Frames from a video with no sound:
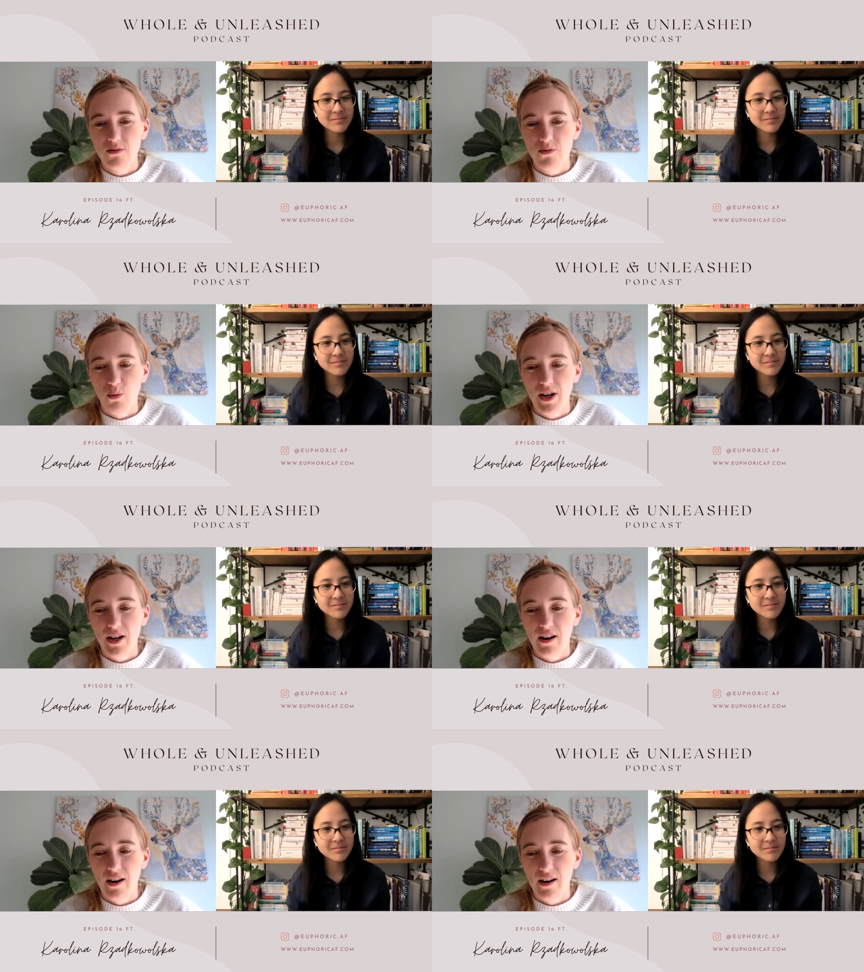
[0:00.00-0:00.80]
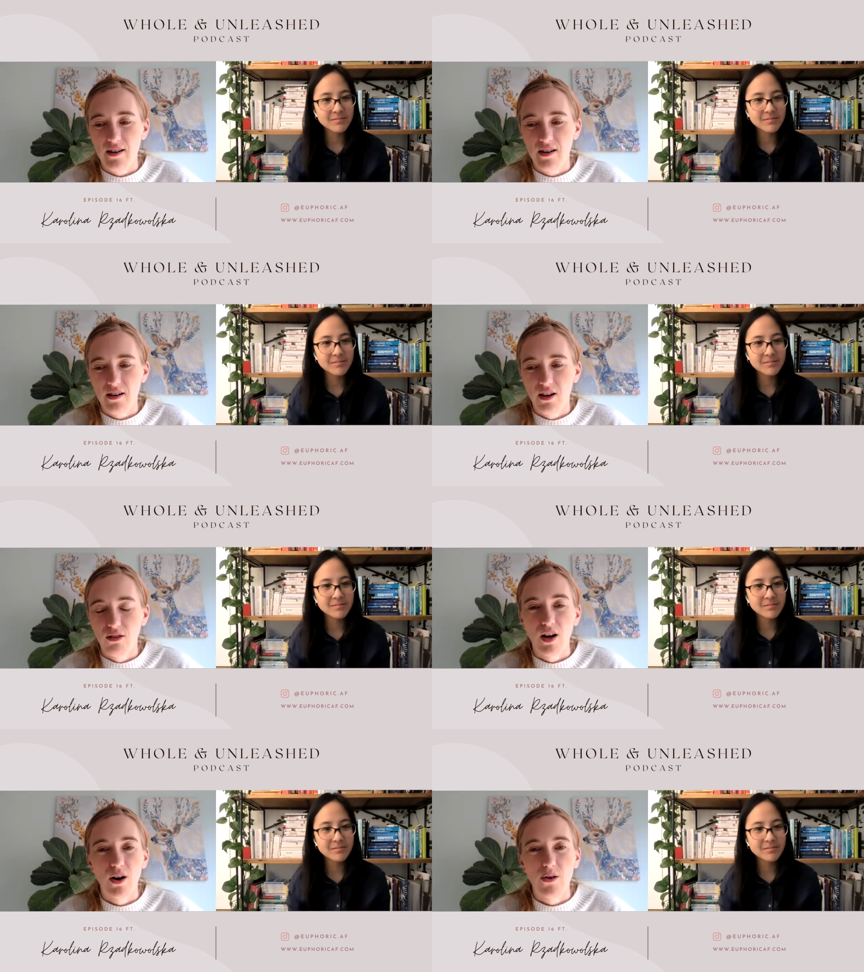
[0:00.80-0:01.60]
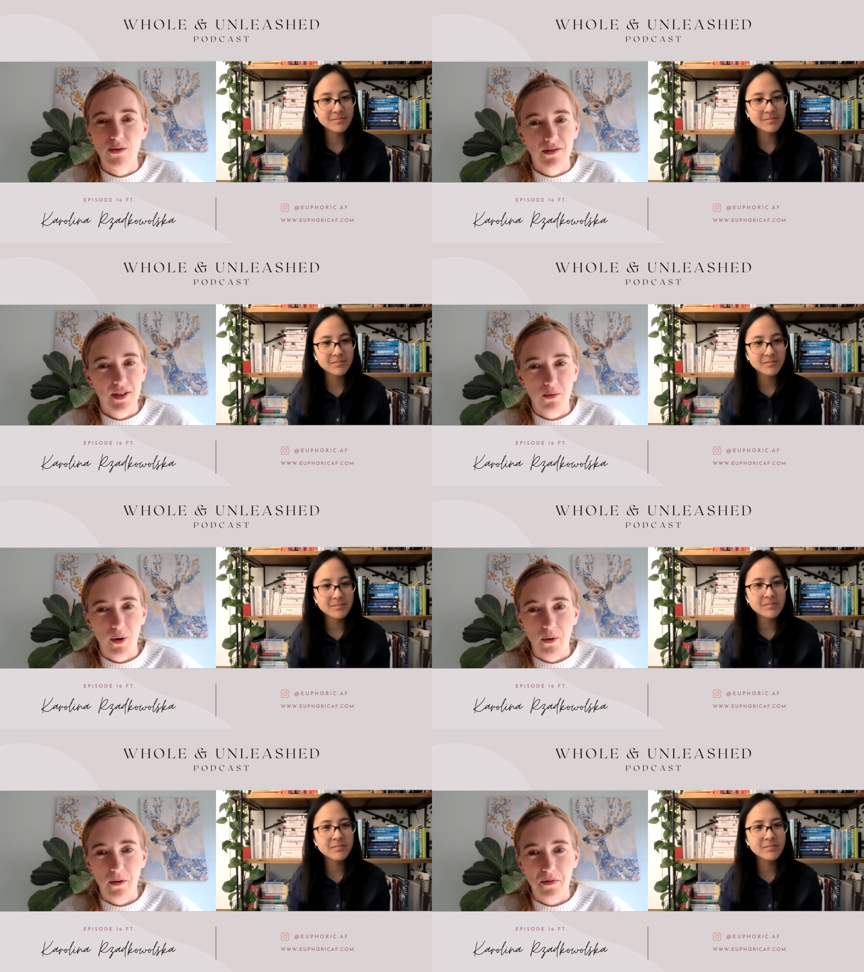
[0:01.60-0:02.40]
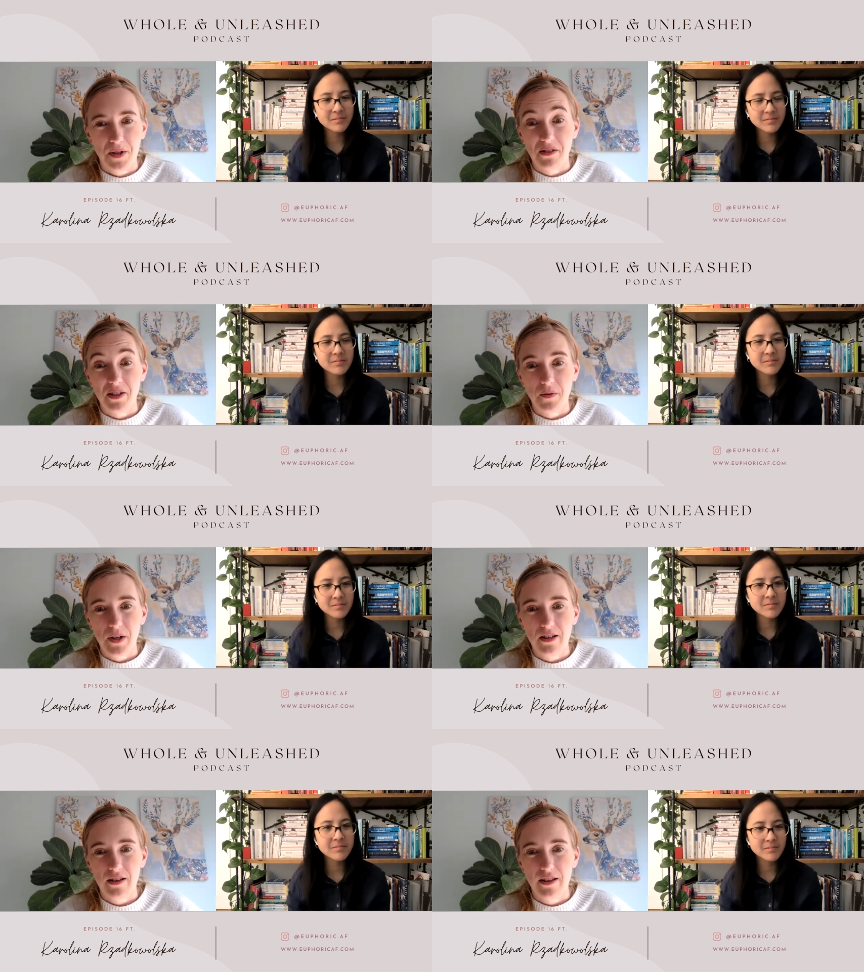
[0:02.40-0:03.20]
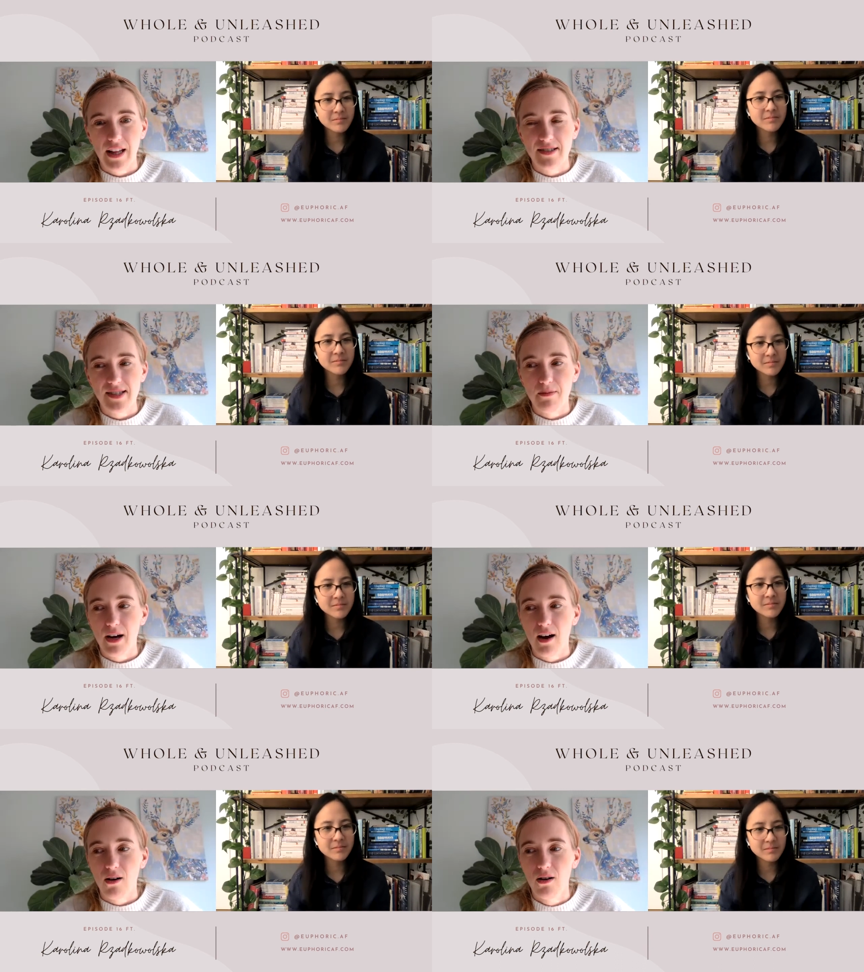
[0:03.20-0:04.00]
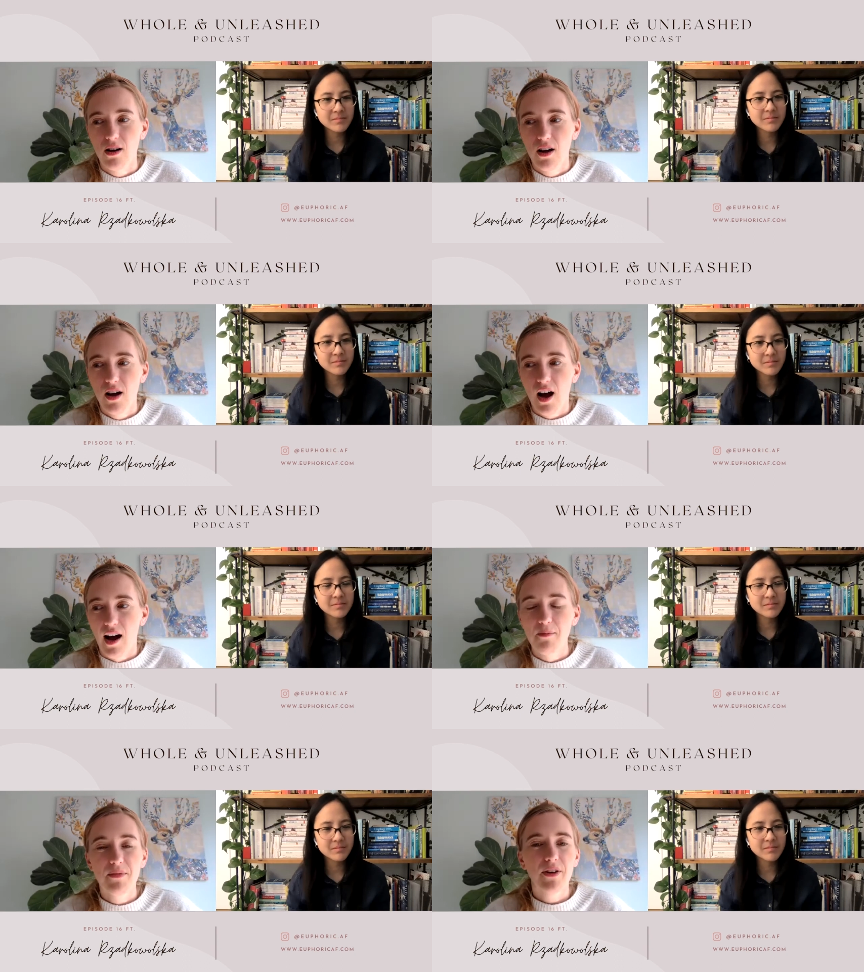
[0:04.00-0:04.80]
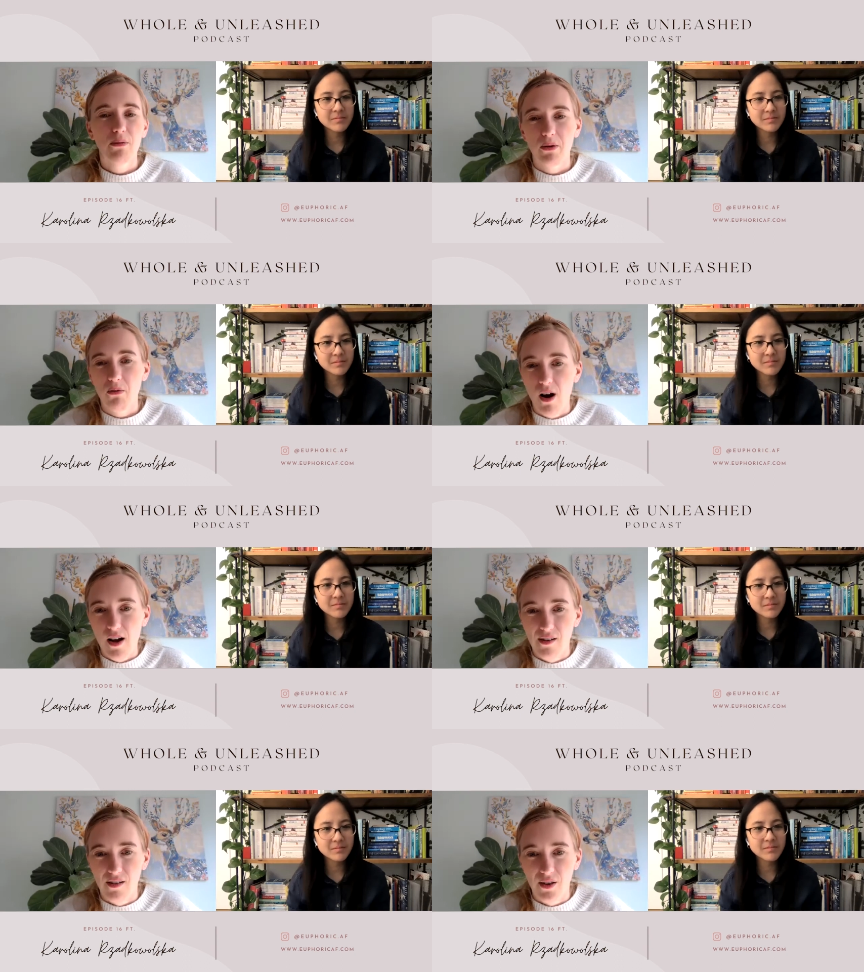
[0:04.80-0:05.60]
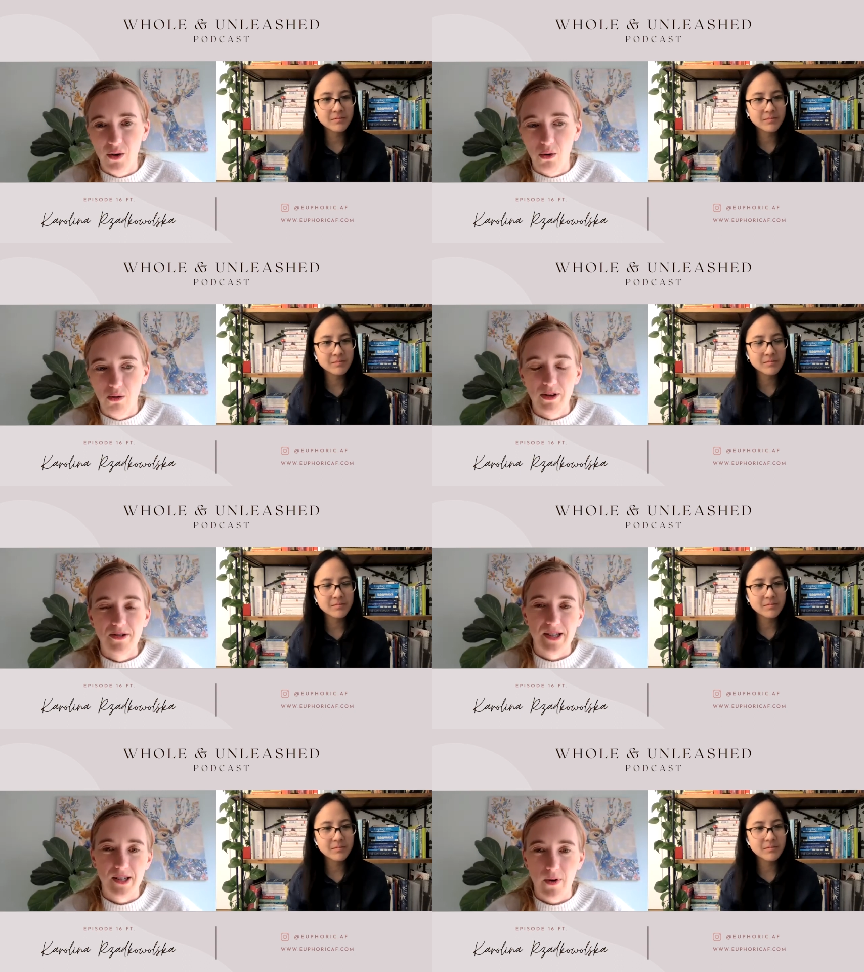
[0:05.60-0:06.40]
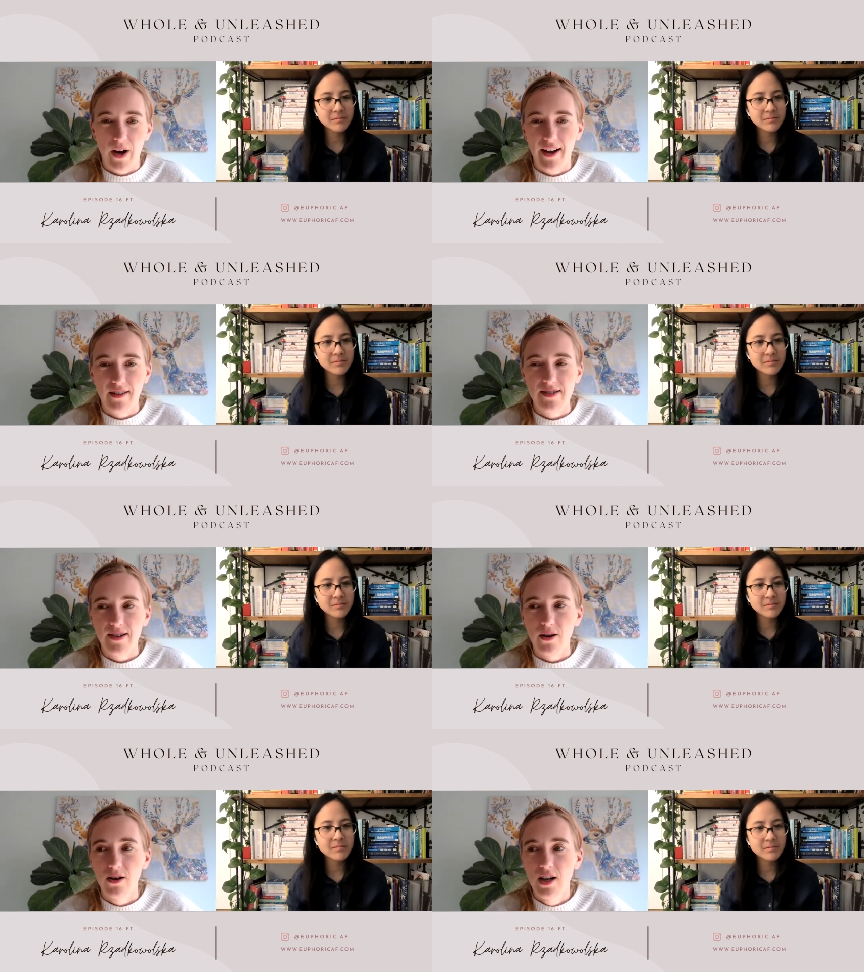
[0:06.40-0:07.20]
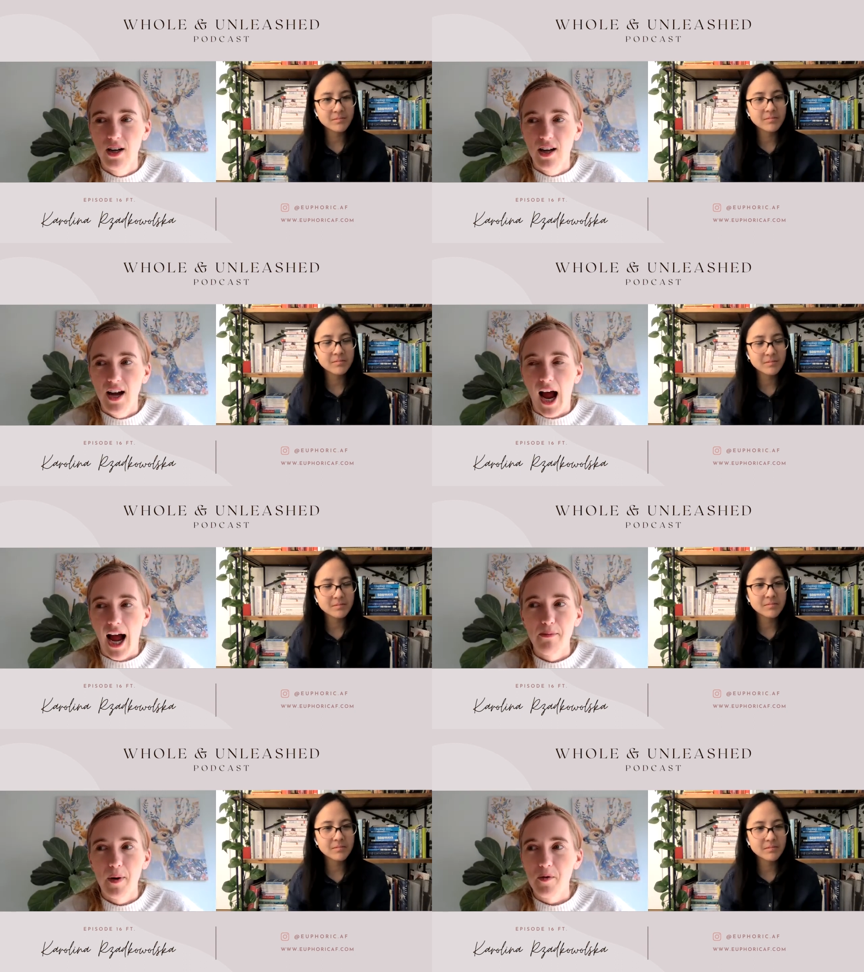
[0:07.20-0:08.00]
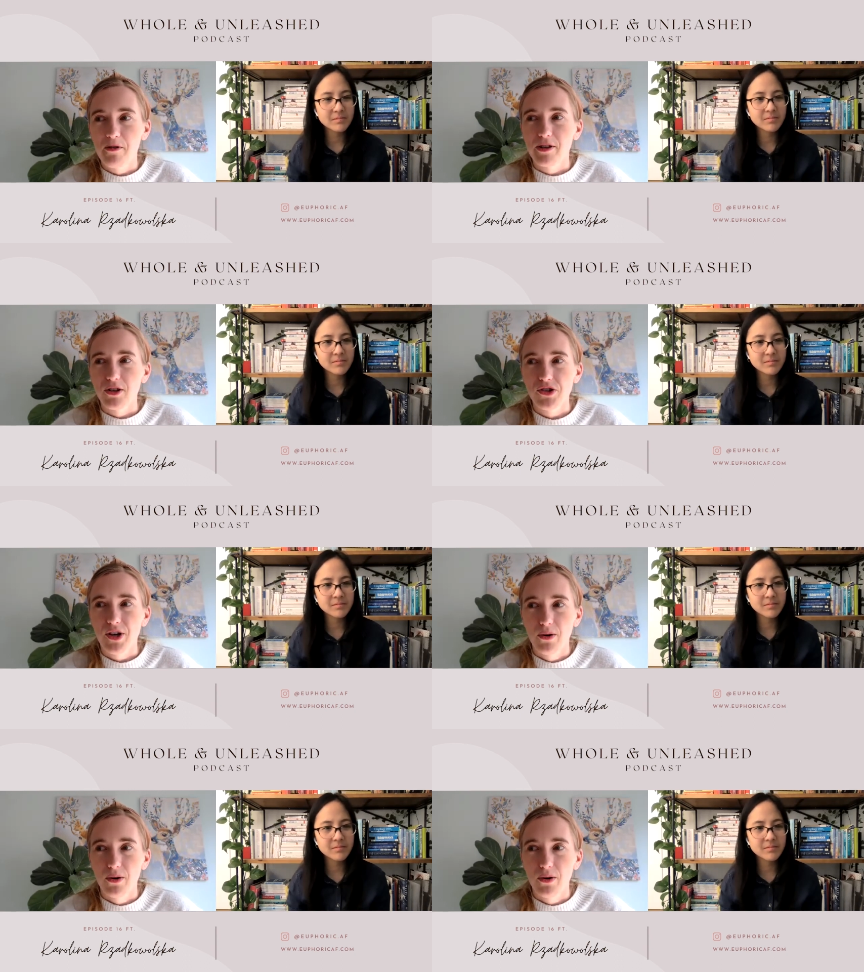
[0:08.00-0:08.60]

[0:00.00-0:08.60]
Speaker 1: we are alone in what we're dealing with and that somehow I'm the only one who feels this way. And so I remember feeling so